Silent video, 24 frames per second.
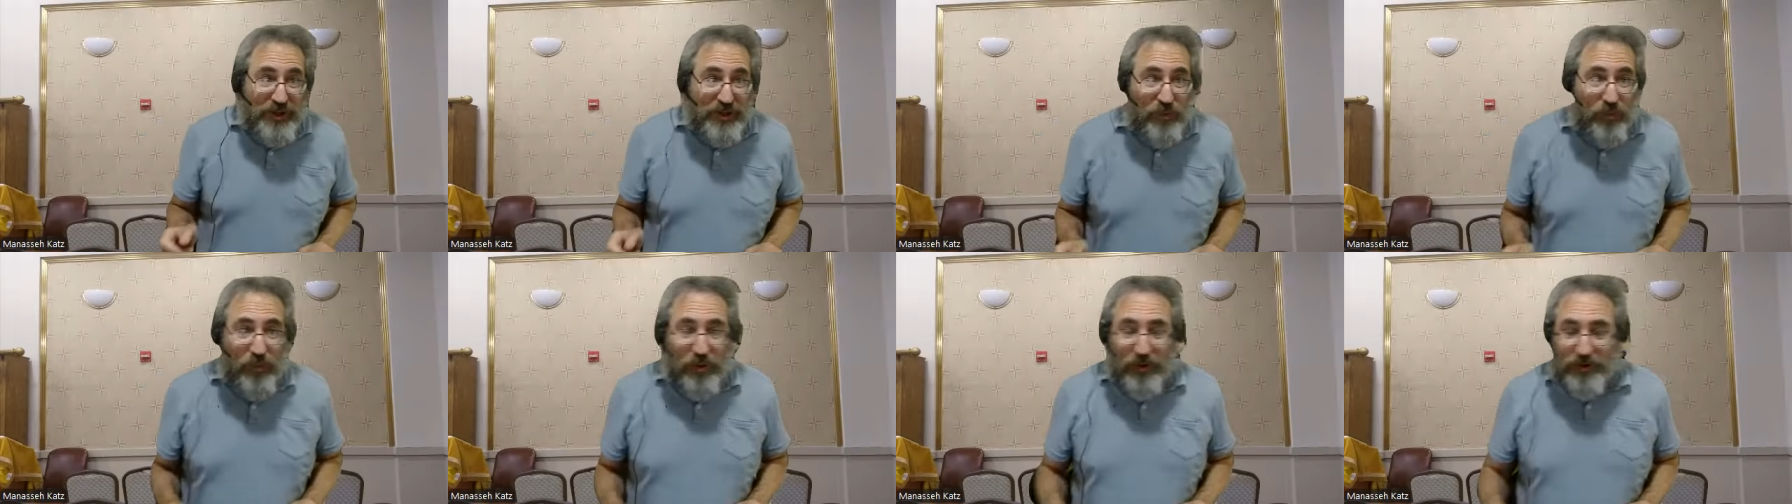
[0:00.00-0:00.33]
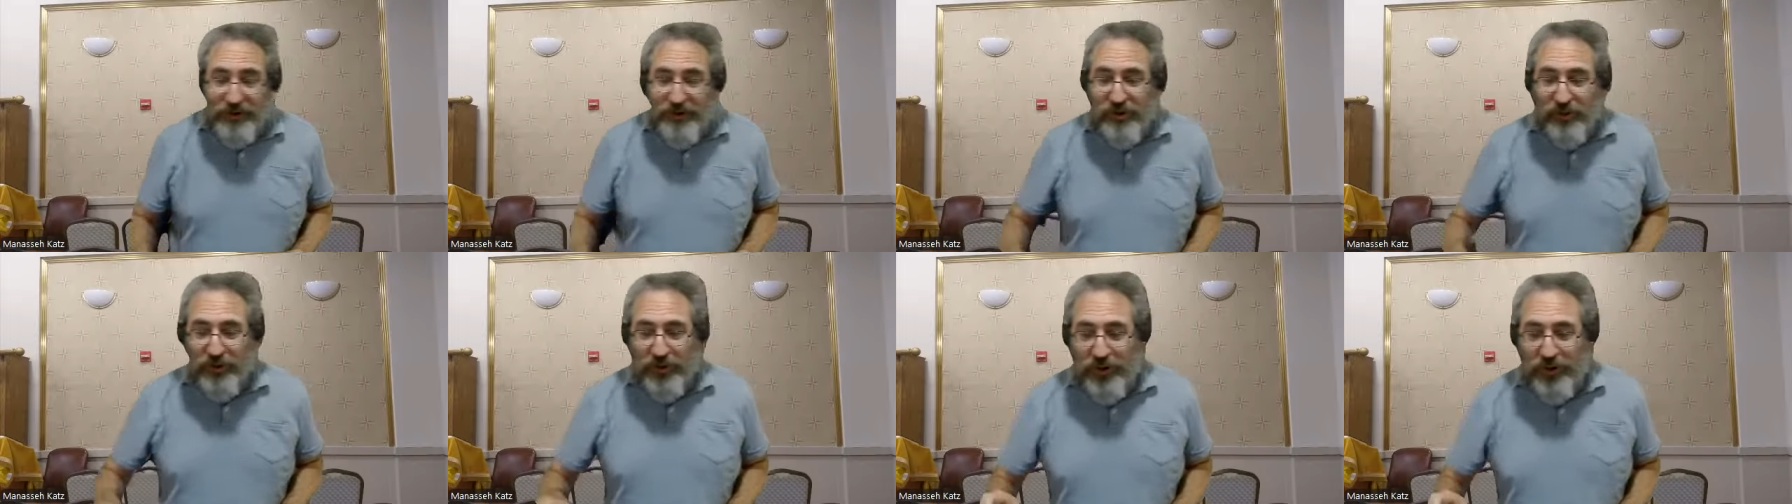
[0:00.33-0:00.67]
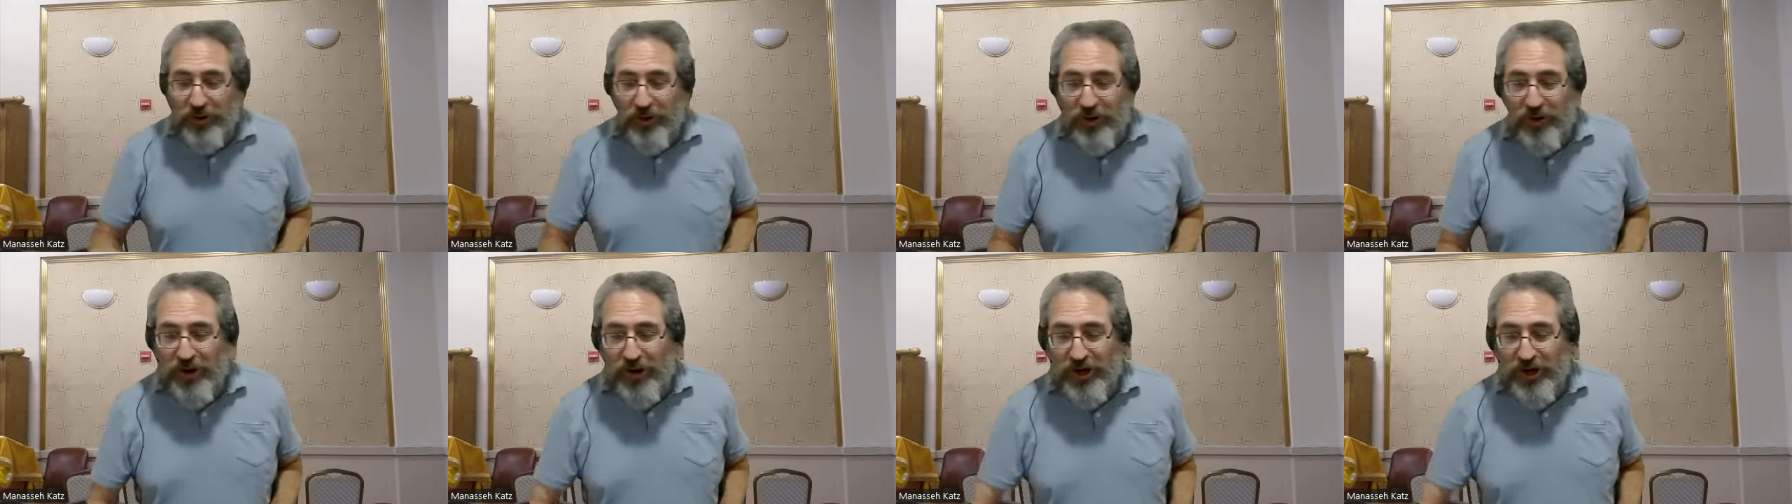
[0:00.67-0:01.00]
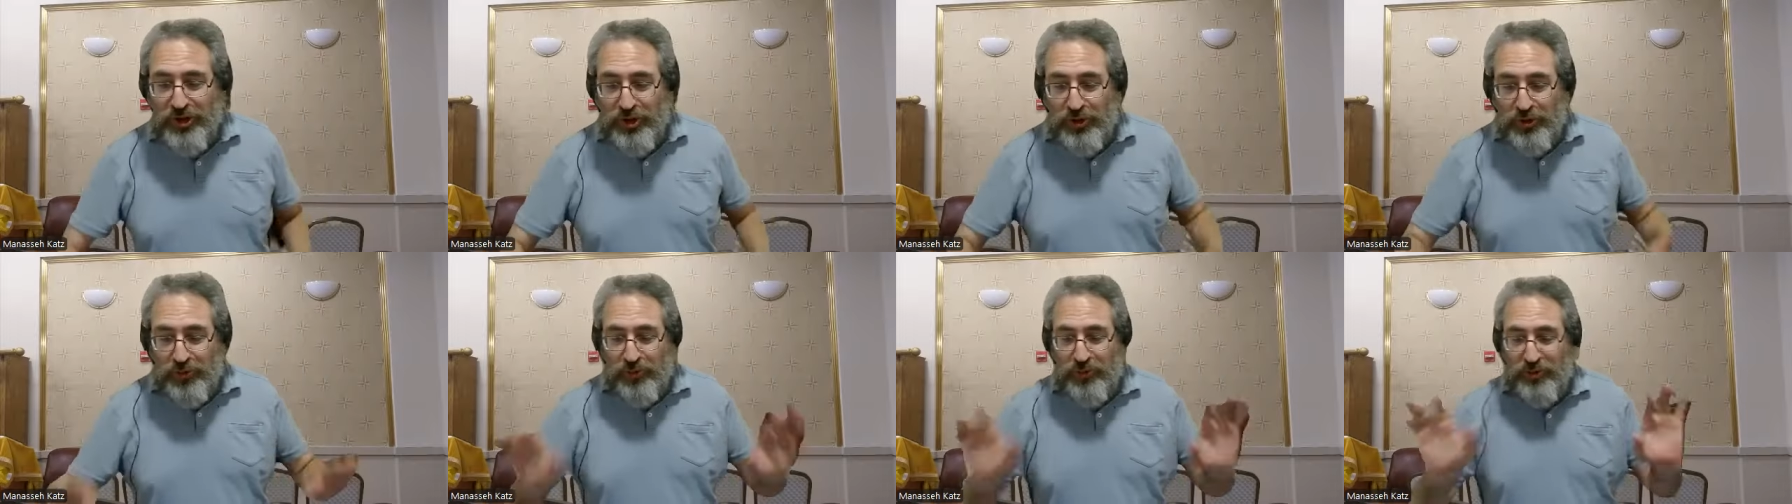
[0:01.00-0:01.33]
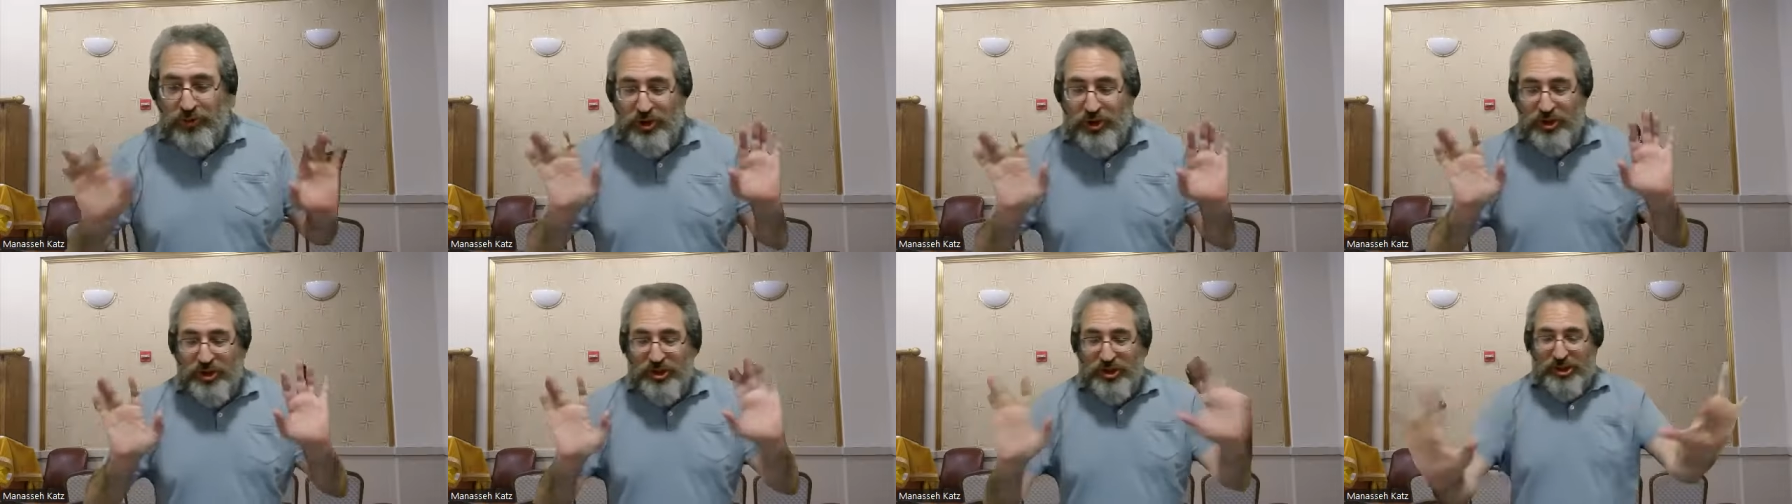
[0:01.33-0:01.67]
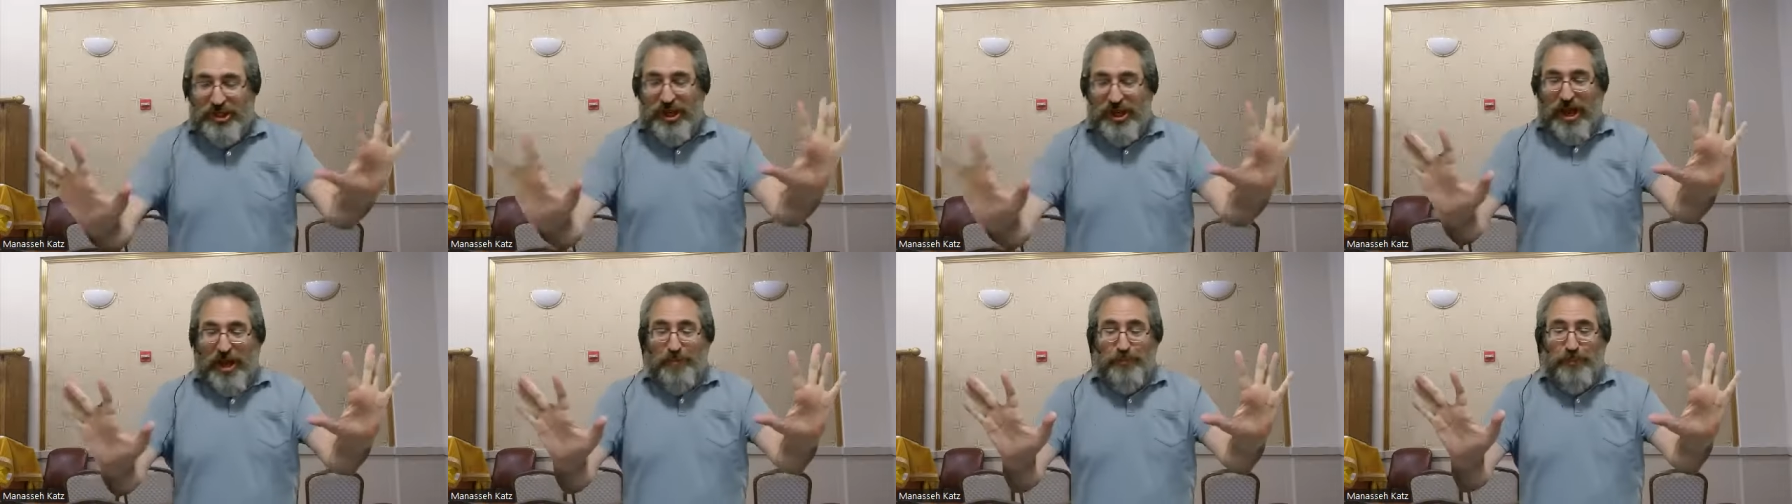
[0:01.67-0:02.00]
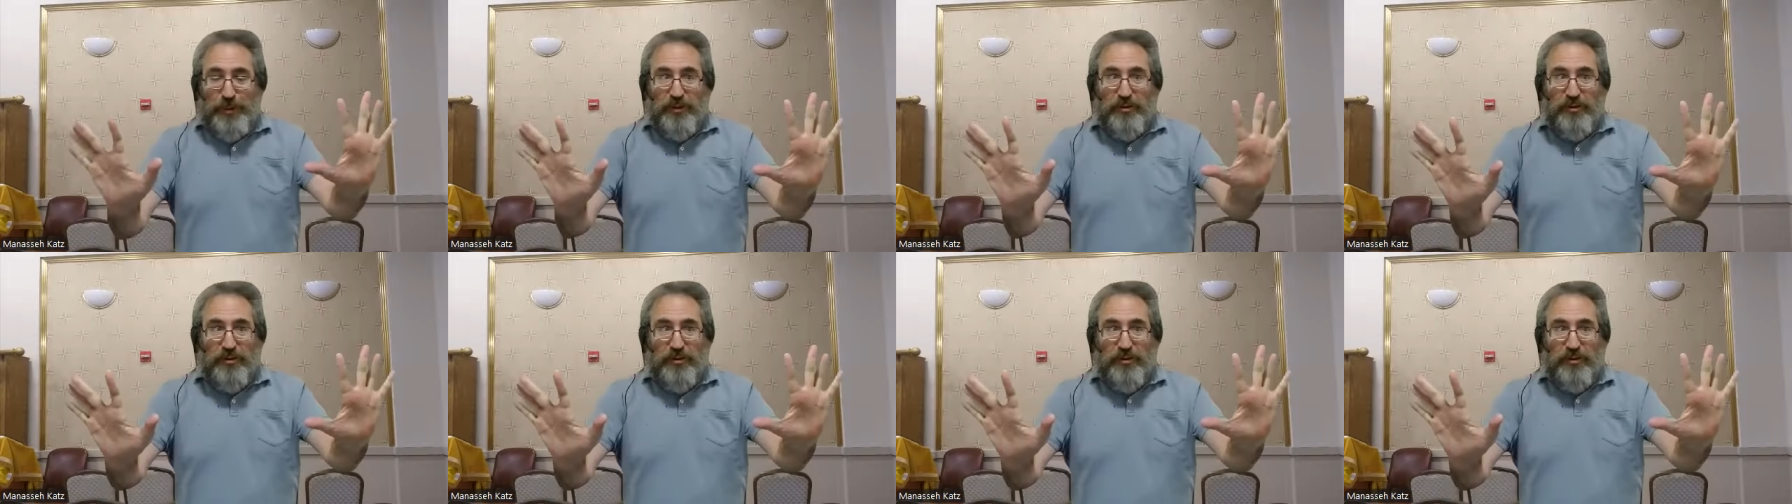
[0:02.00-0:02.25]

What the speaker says: you want your car to stop.